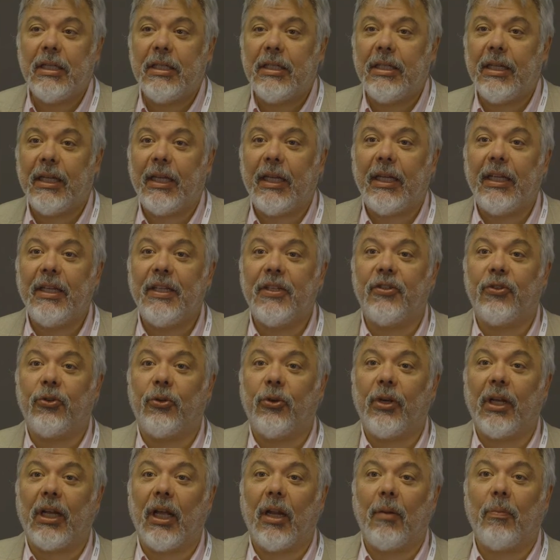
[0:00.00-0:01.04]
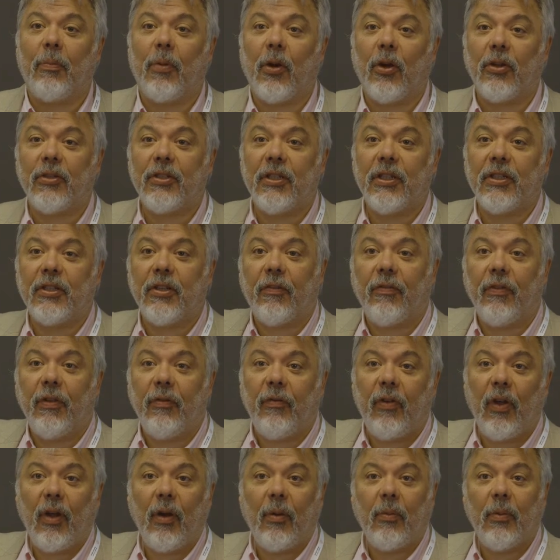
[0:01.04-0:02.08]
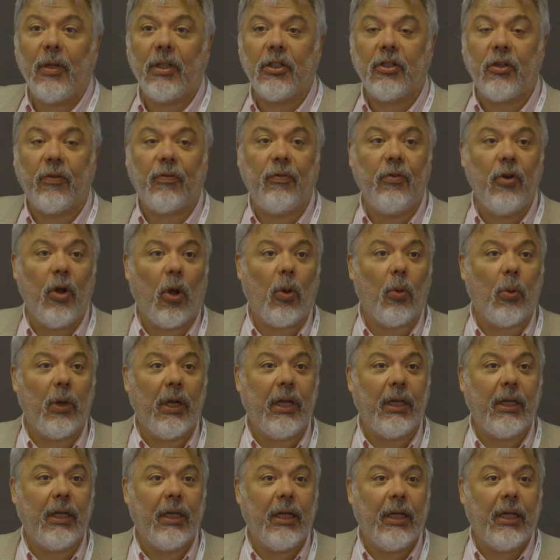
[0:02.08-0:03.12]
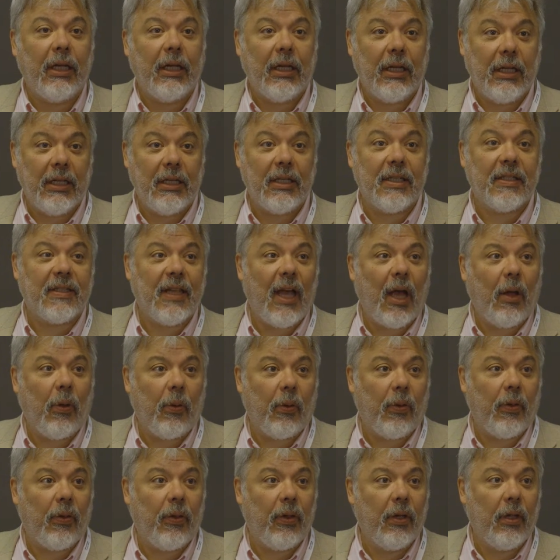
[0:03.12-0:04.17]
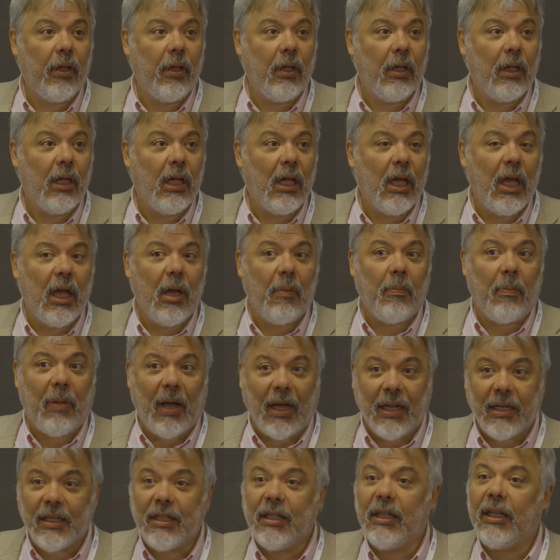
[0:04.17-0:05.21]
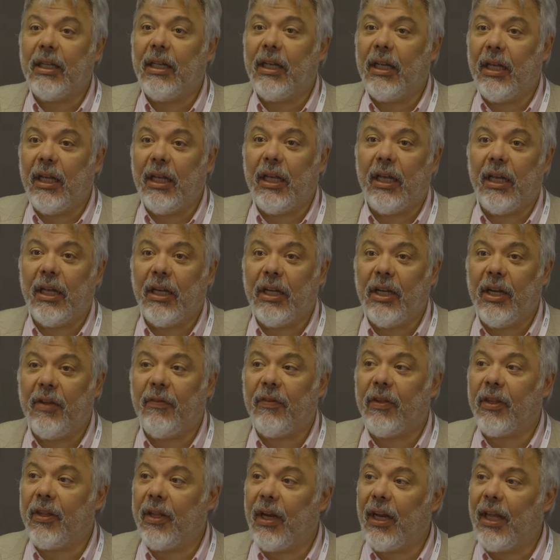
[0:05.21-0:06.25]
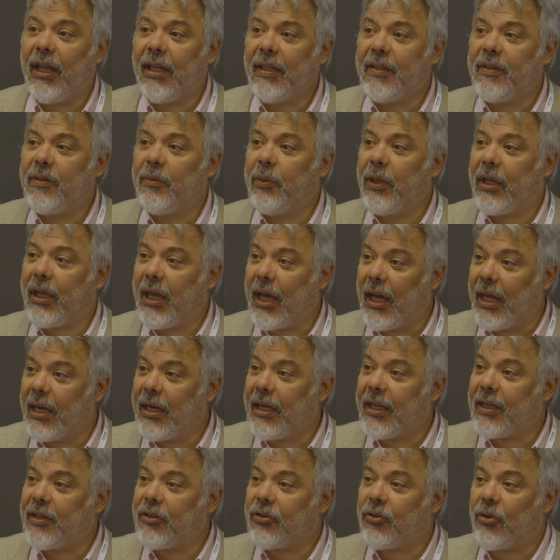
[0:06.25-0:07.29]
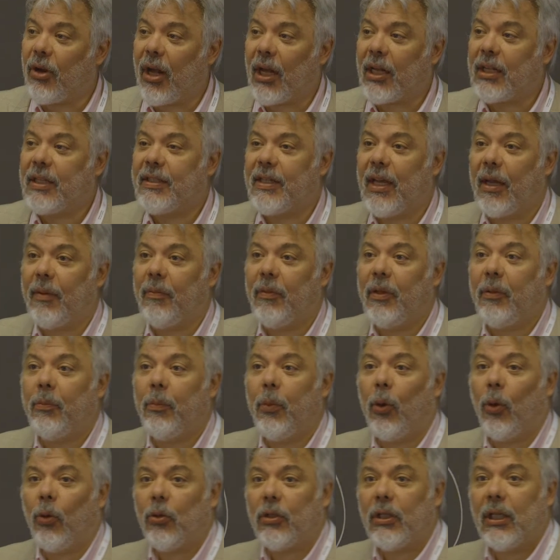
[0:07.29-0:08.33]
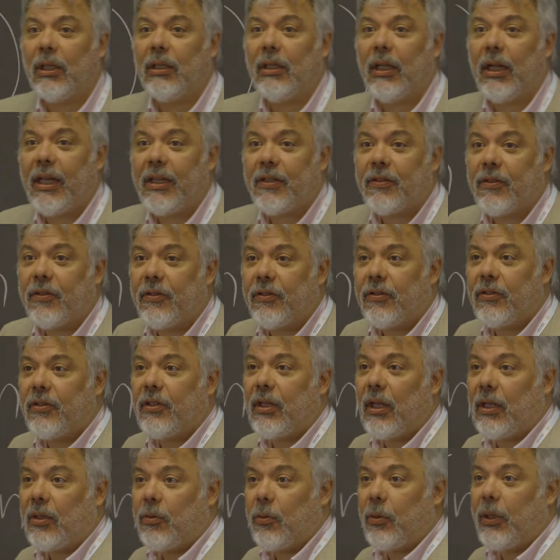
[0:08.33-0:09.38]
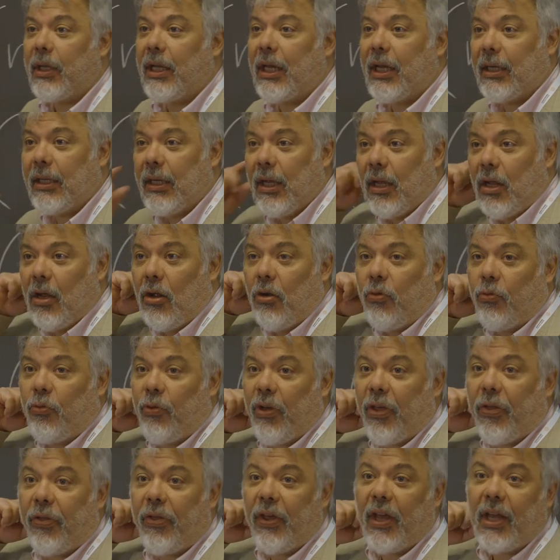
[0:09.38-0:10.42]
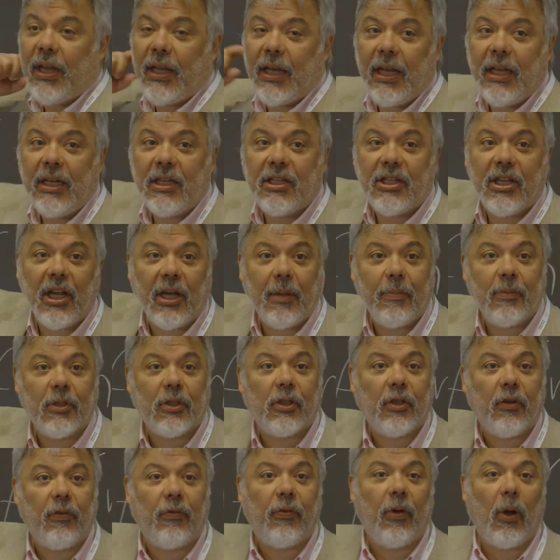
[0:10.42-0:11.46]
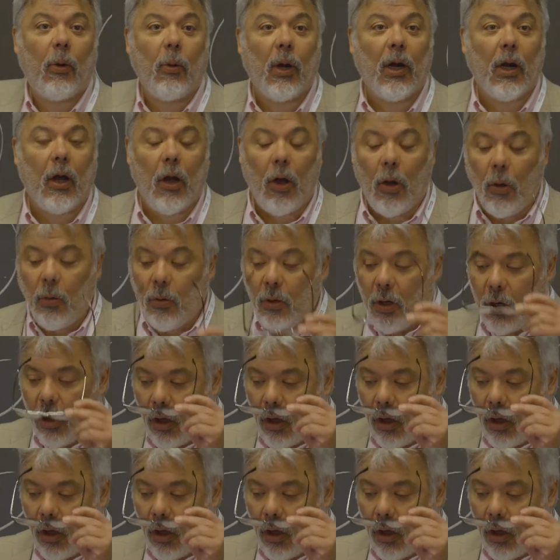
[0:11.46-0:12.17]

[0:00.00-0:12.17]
the historical process of development of Norway in the south. But nevertheless, we can extract some important lessons that we can rethink in terms of our own